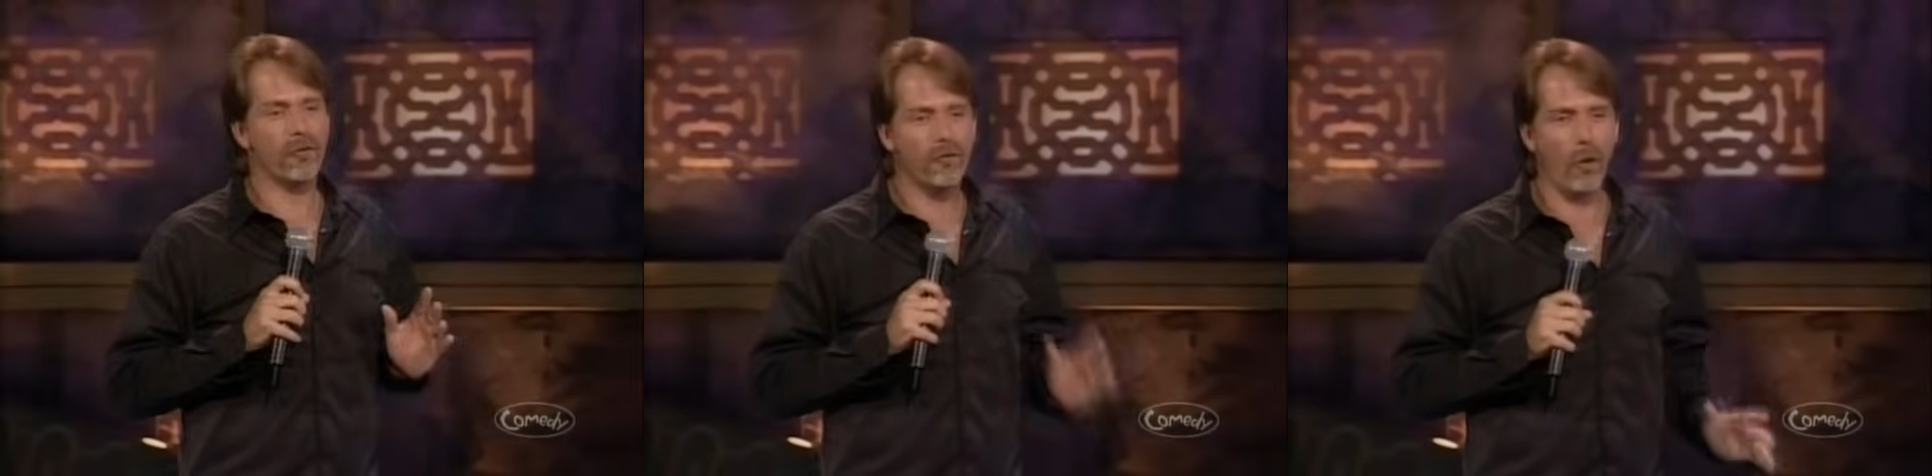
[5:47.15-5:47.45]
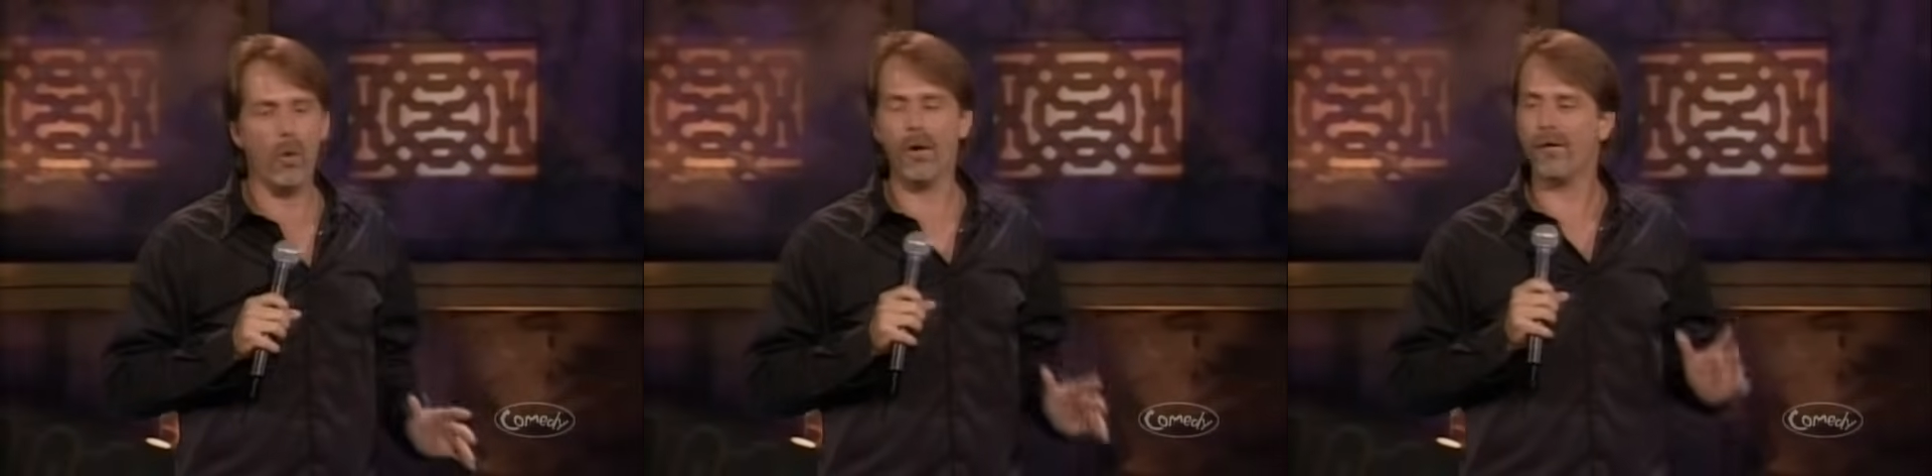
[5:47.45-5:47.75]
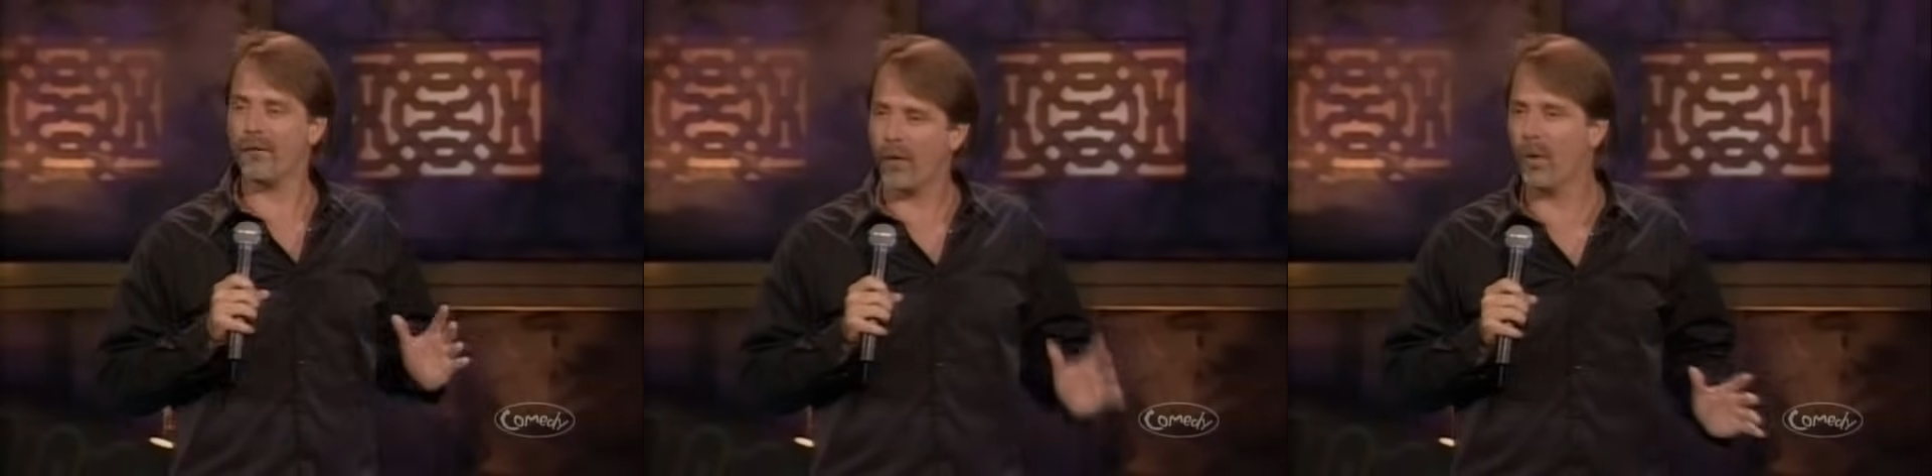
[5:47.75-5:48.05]

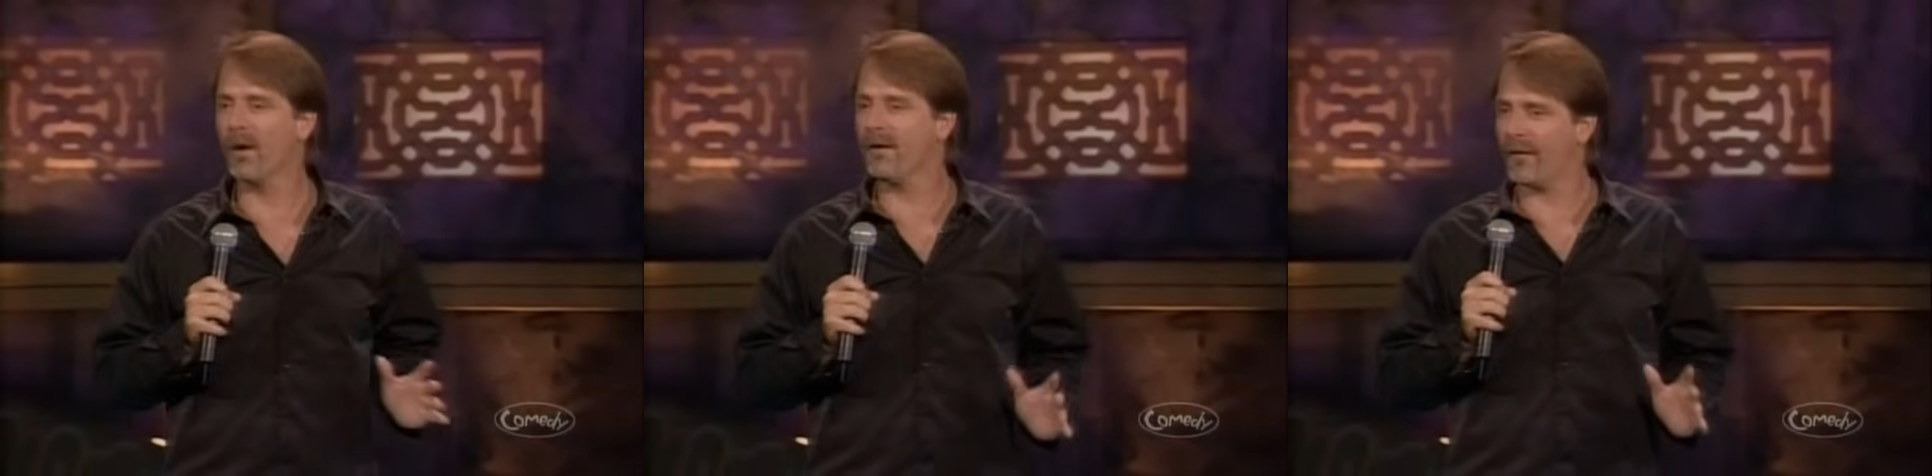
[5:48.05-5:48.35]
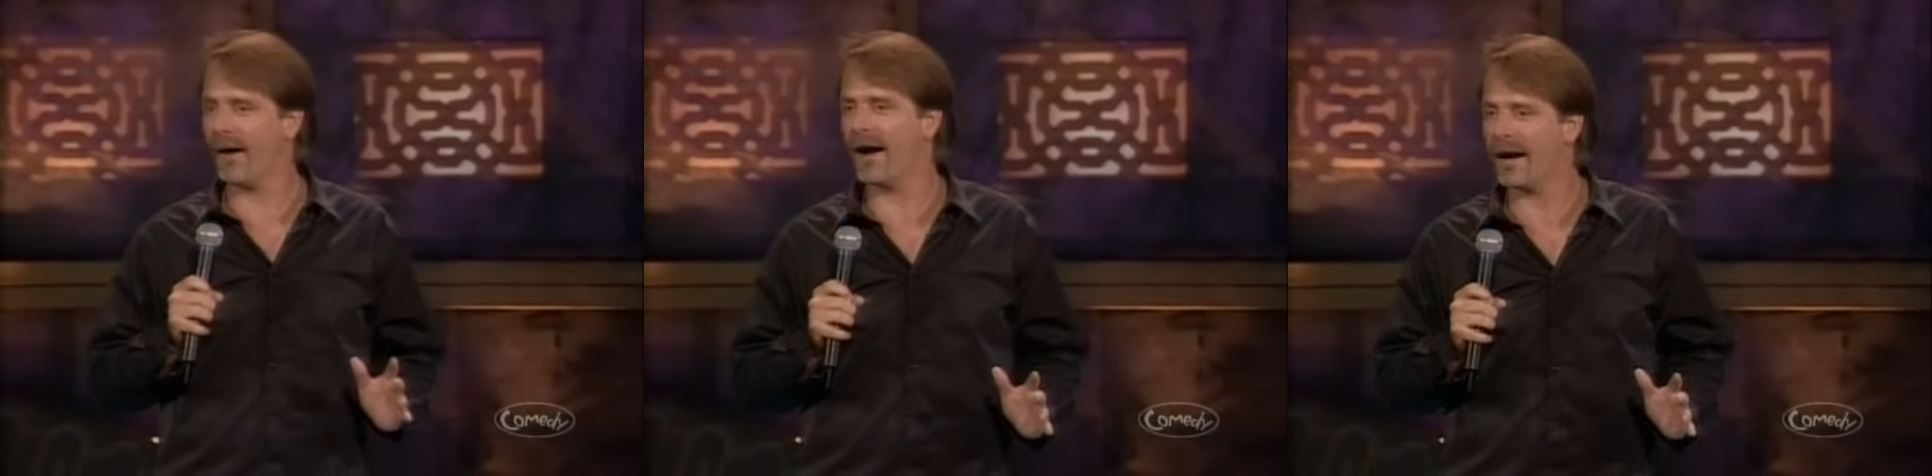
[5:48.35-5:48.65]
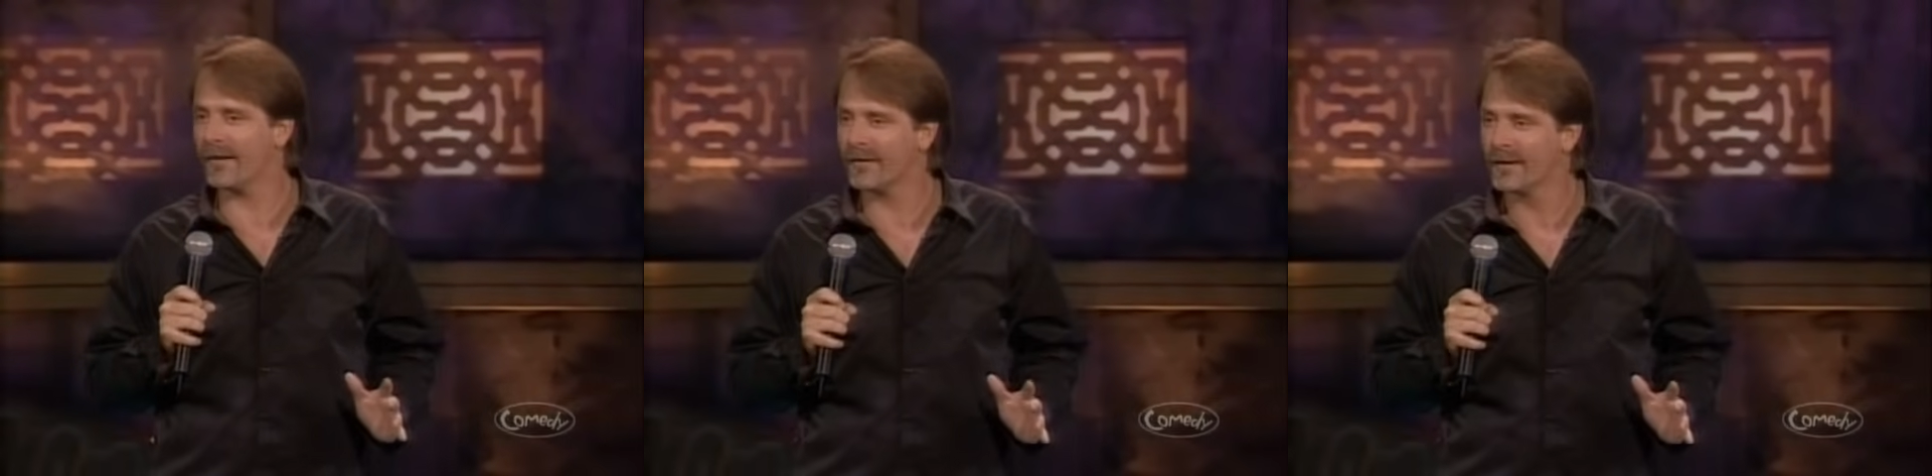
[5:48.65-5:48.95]

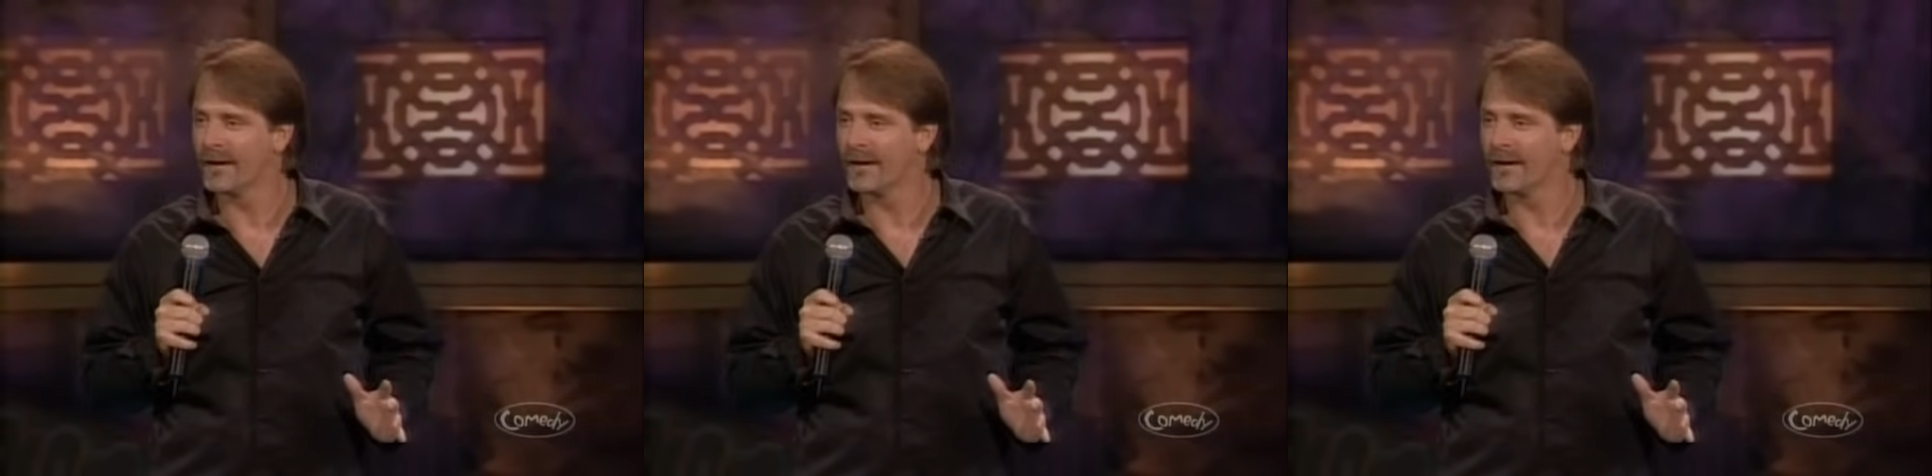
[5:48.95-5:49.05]
4:45.